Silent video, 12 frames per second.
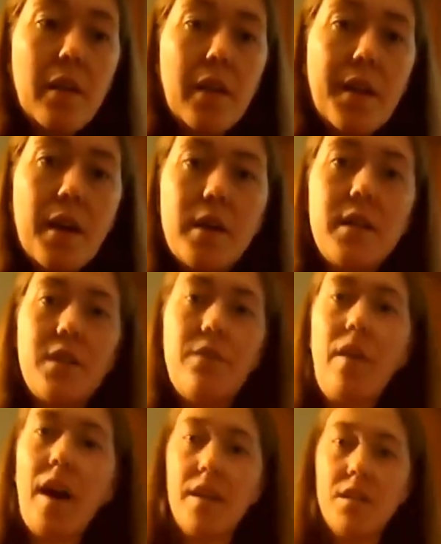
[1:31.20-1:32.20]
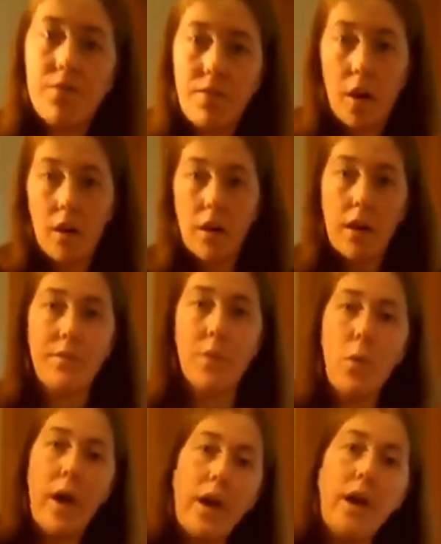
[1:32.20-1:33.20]
the device far
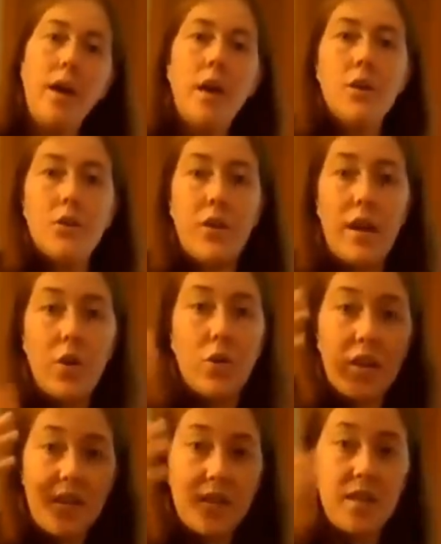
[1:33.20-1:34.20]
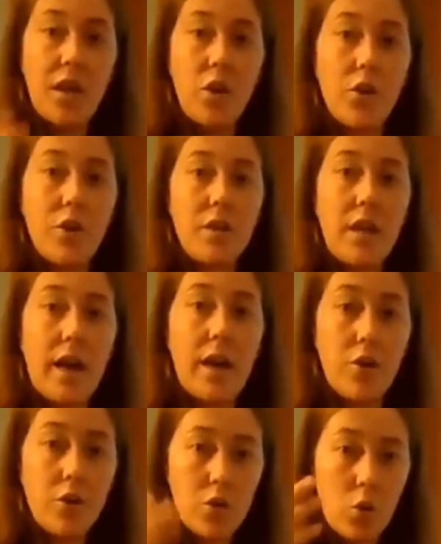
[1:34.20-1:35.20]
enough away so that you can see your
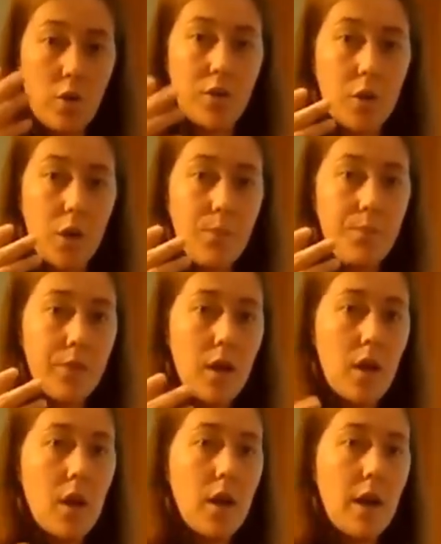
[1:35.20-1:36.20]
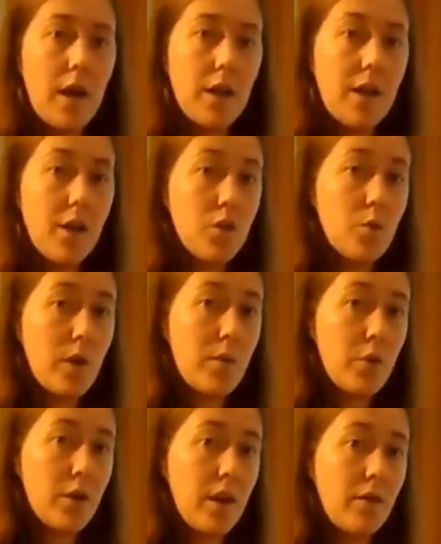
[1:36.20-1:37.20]
entire torso. Now, here's what
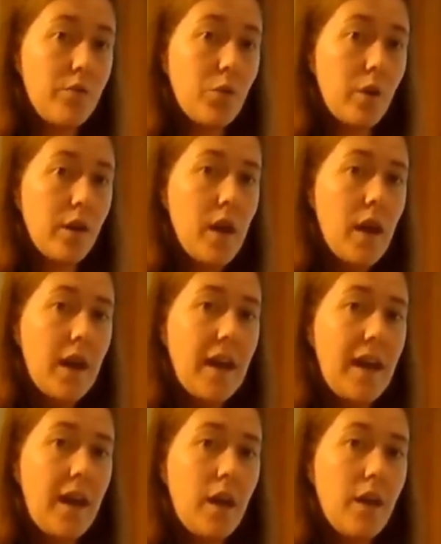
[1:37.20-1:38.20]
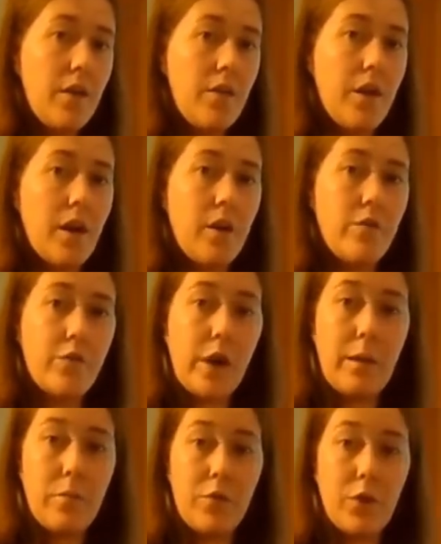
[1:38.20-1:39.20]
I'm looking for in the
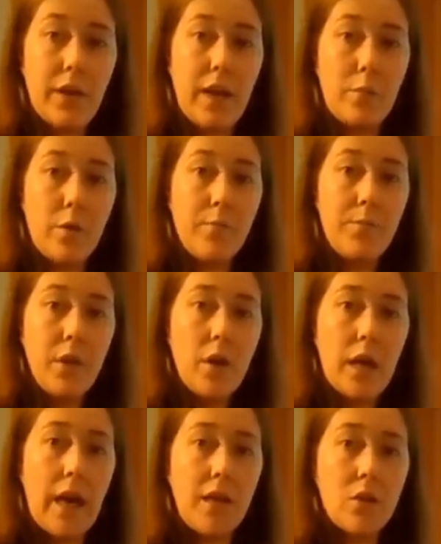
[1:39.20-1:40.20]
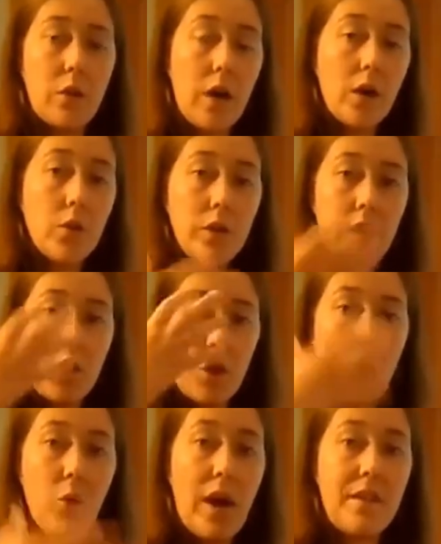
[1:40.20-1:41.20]
frame of your camera. Okay, so not only
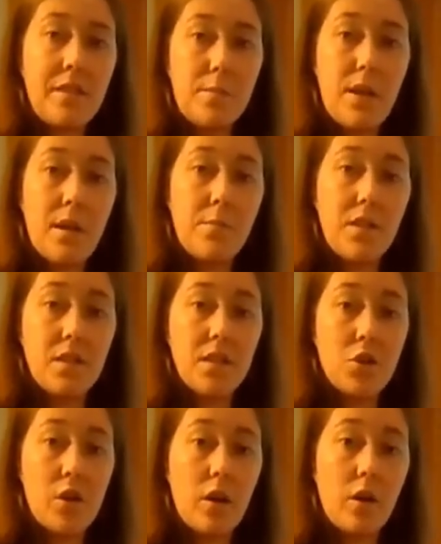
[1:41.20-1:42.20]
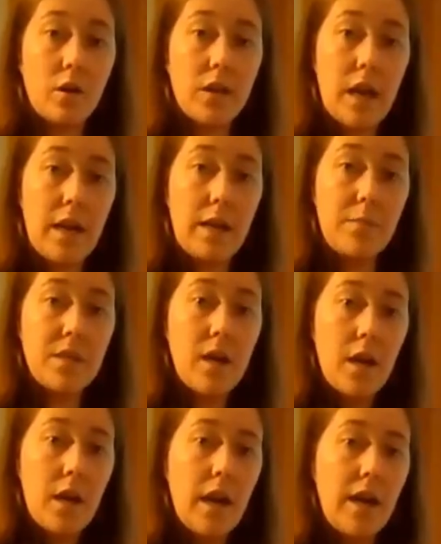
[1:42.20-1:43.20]
do you have to be in position at all times,
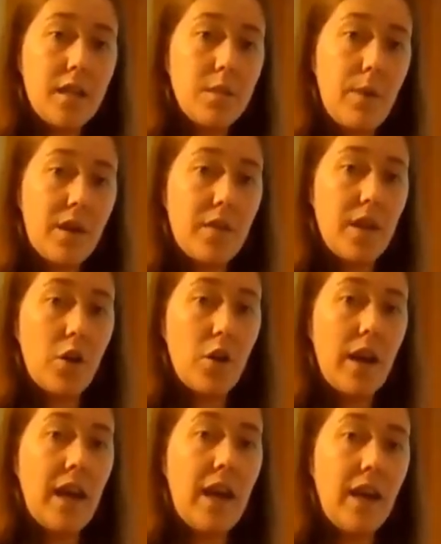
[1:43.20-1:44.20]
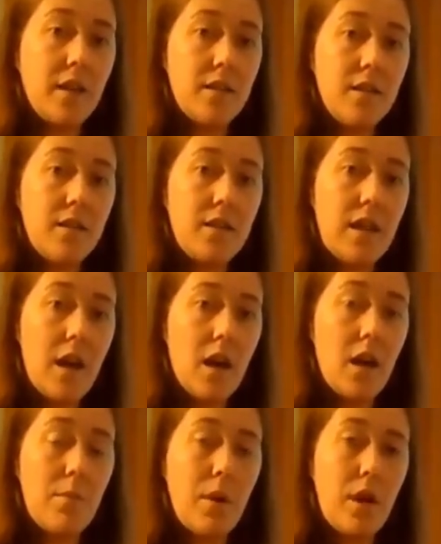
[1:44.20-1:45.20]
I expect that your hands
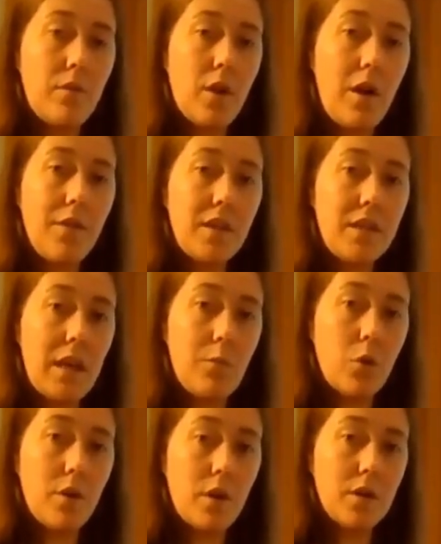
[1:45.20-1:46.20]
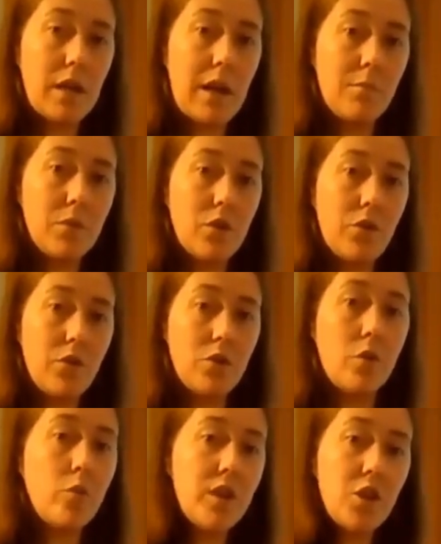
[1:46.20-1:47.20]
stay above on the table at all times. So
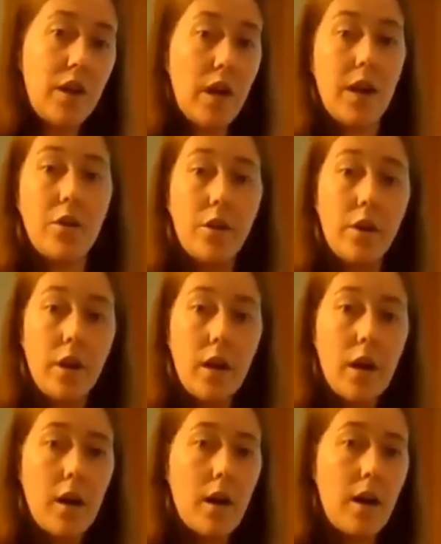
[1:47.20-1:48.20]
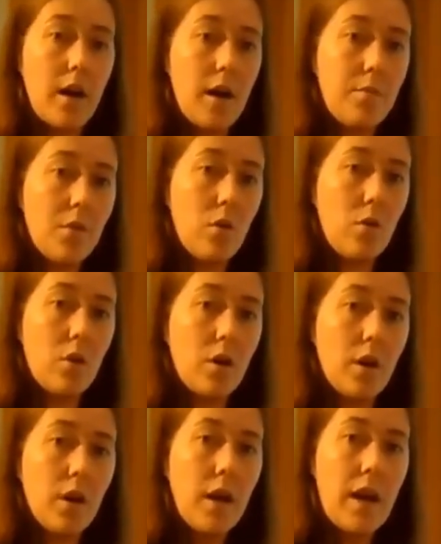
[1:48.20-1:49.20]
there's no reaching under
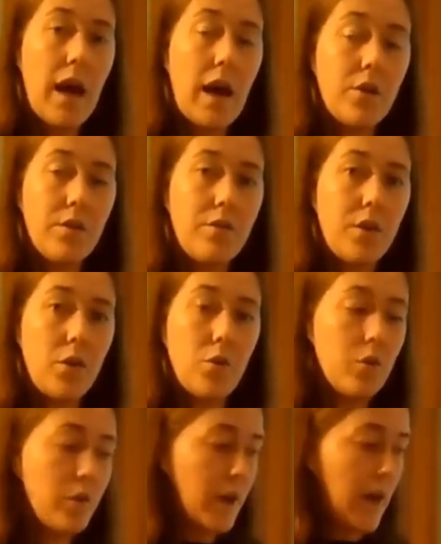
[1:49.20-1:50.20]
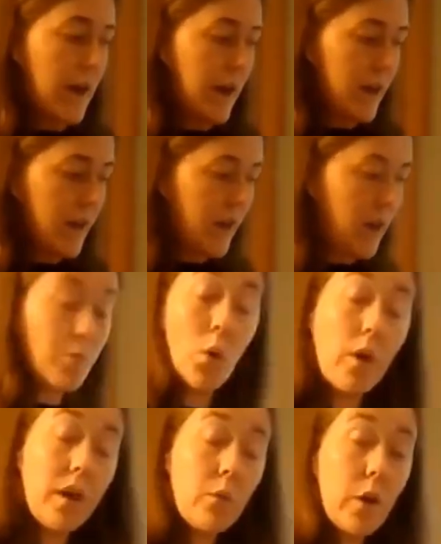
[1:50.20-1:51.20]
or out of view at any
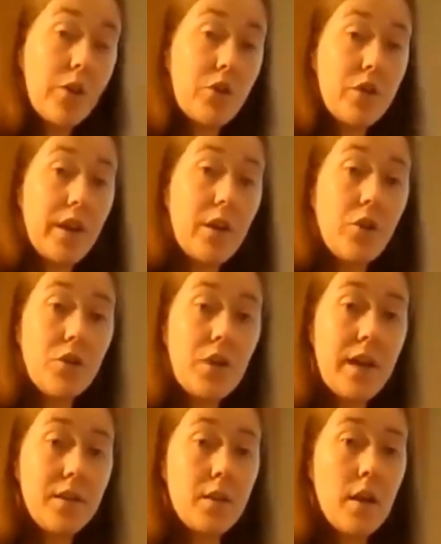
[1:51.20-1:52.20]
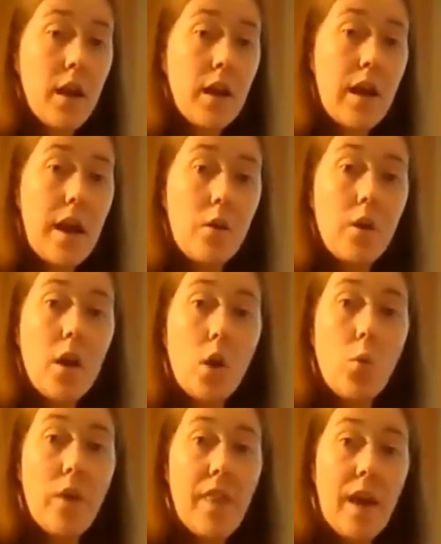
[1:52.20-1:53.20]
point while you're taking your test. Now,
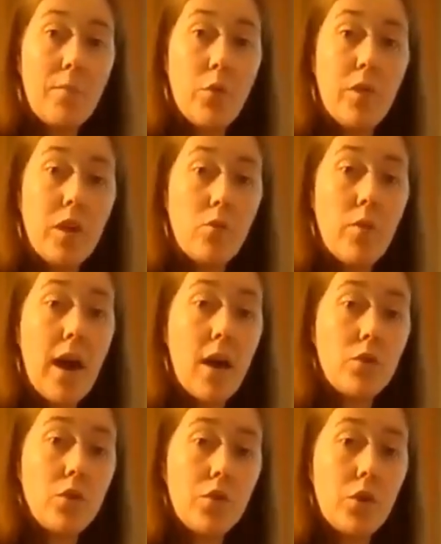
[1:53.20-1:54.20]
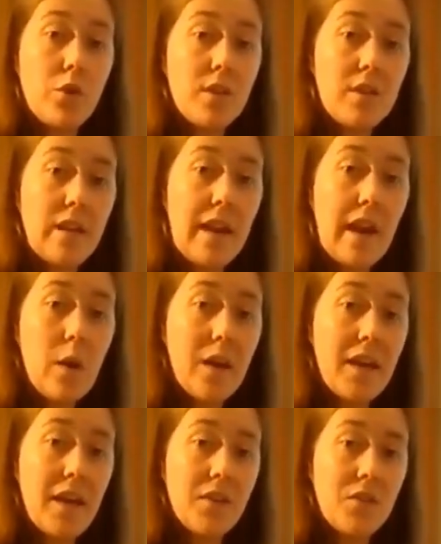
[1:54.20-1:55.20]
with that moving around, you'll notice that now
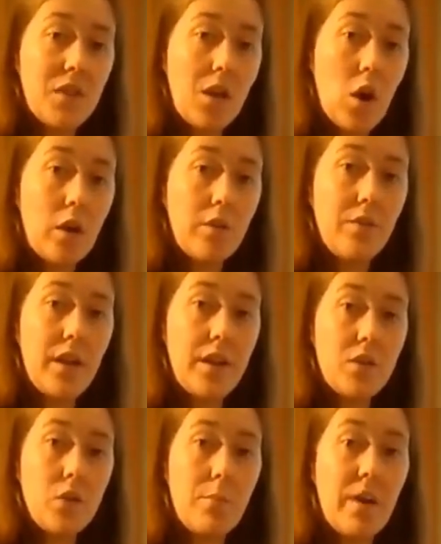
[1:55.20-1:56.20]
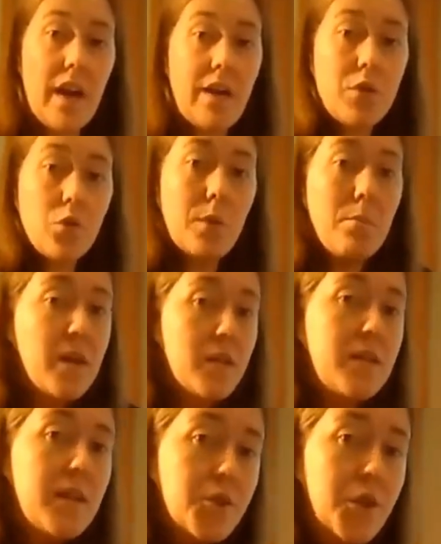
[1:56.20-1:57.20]
I can't see all of this. So I'm going to have to
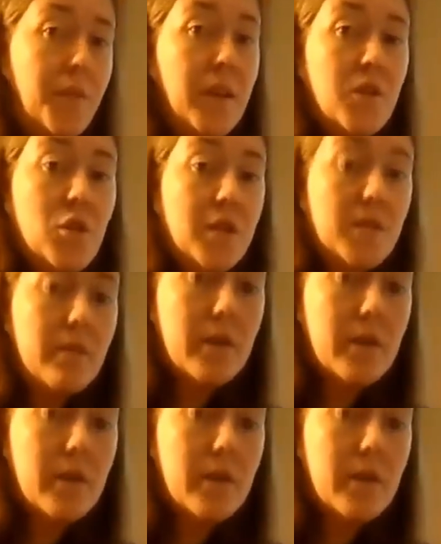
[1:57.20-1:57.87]
reposition this just